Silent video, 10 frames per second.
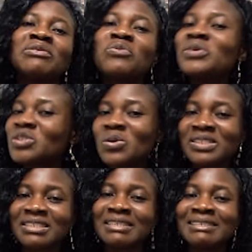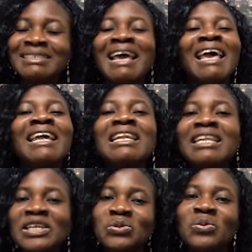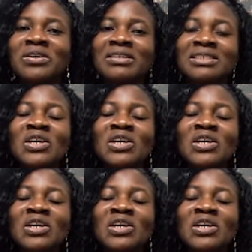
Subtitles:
resources, and networks